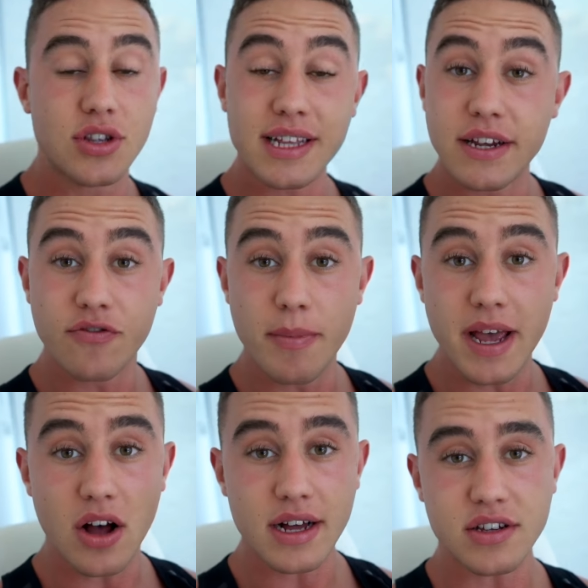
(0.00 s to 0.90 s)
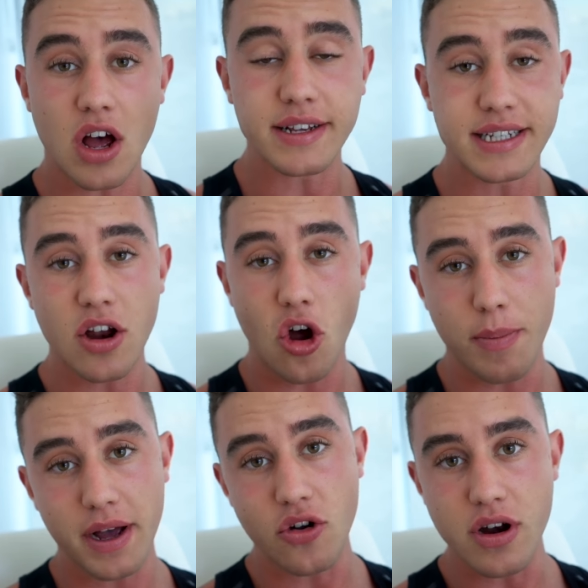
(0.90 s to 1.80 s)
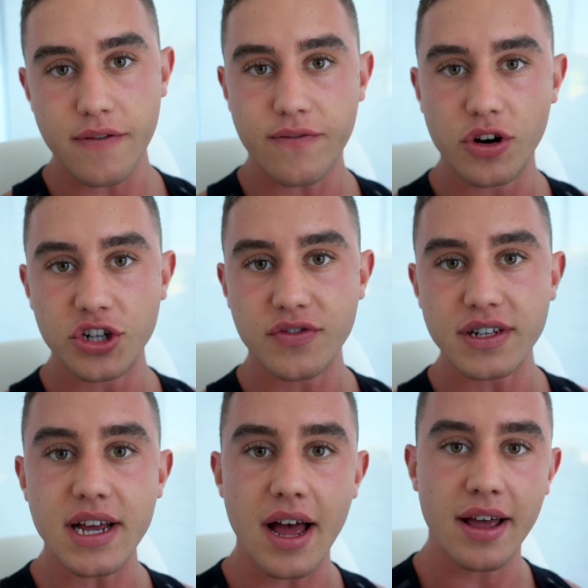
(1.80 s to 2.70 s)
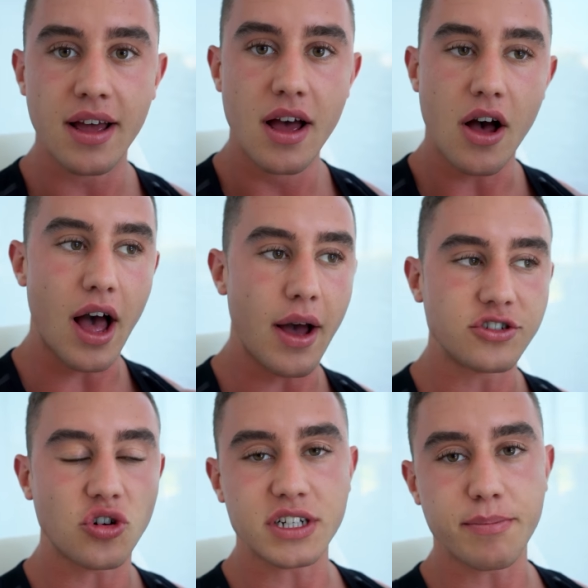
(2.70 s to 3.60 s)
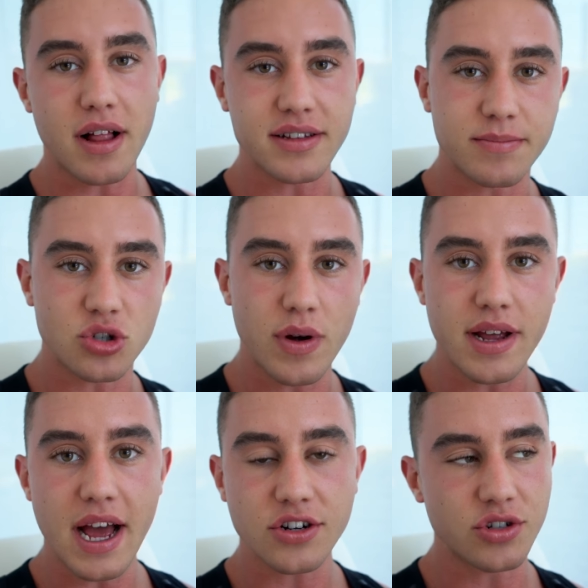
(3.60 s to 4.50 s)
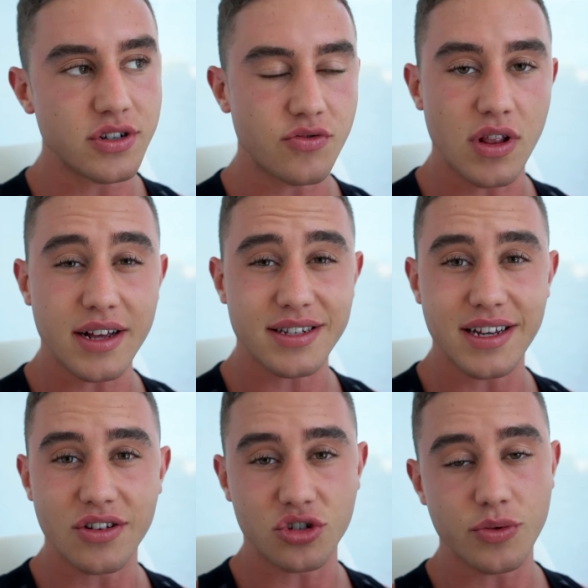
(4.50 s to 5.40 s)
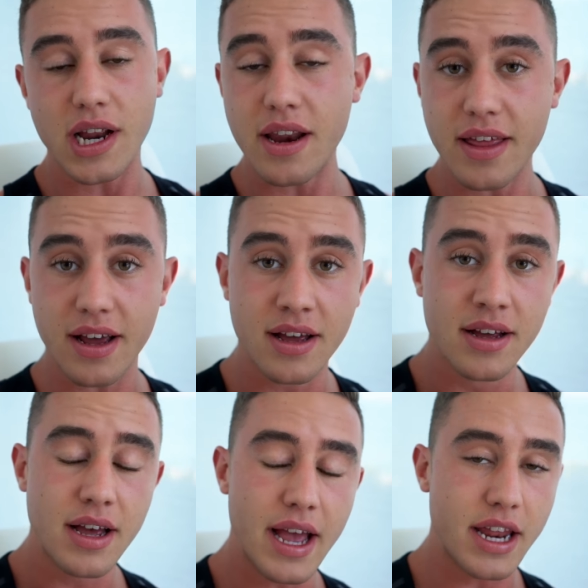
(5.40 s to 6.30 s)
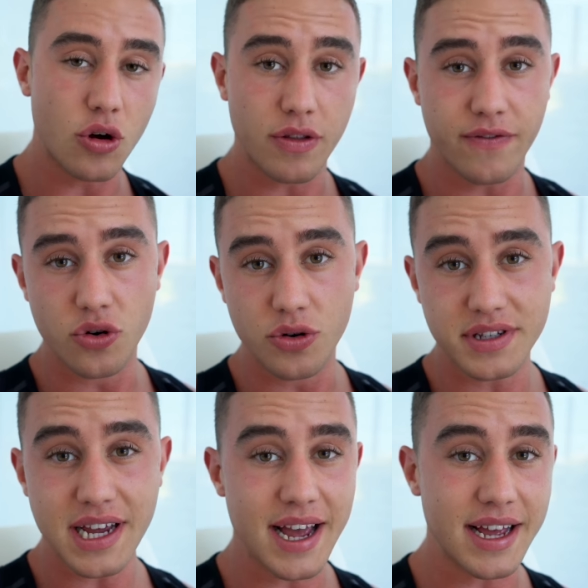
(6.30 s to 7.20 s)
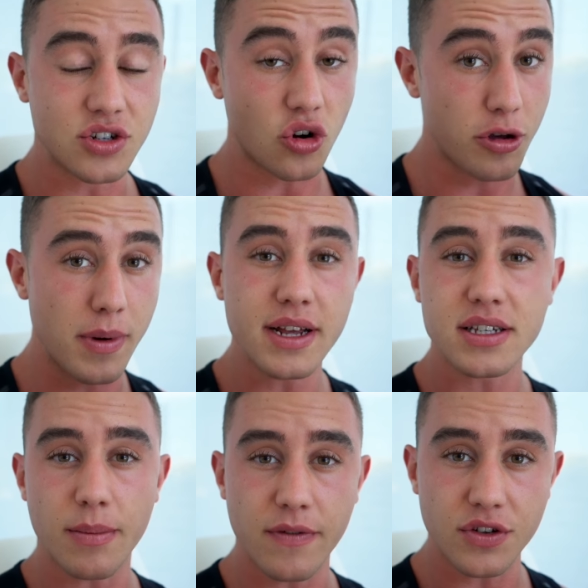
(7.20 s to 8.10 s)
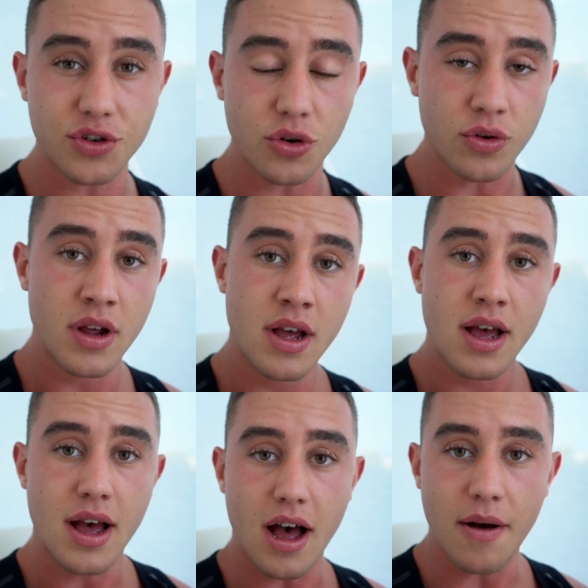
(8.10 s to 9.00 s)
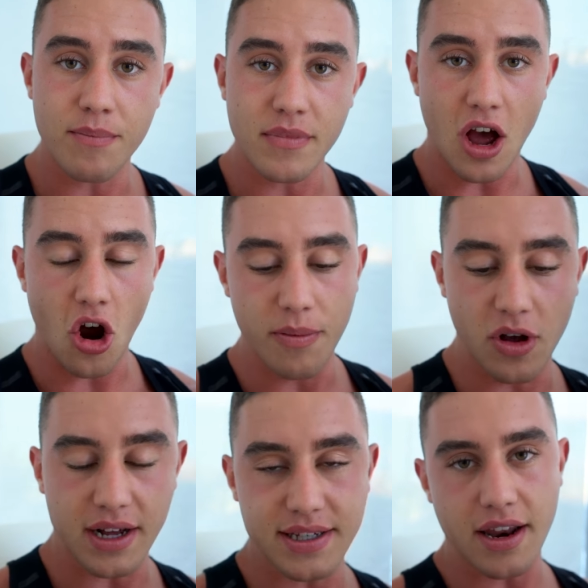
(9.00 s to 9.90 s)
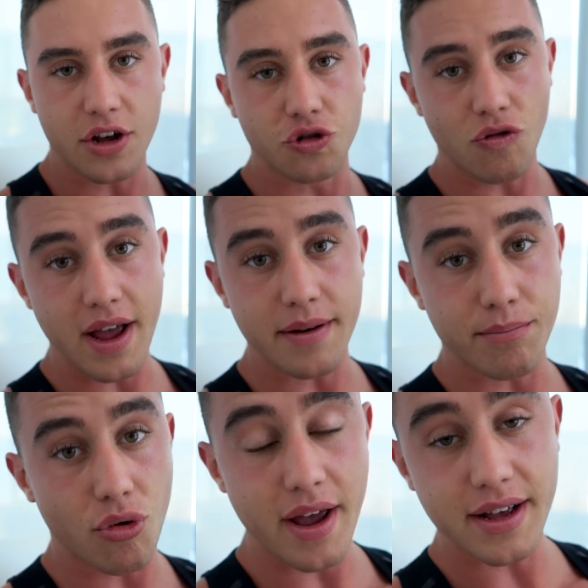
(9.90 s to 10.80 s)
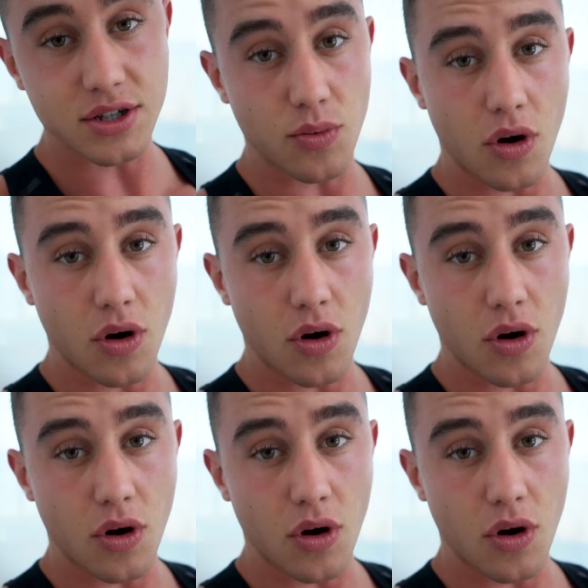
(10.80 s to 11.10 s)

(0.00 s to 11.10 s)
So that's it for me guys. I did hope I got enough footage of the day. I tried to balance between actually just relaxing and not doing anything eating all the foods and documenting some of it too. Um, I hope you guys had a great break as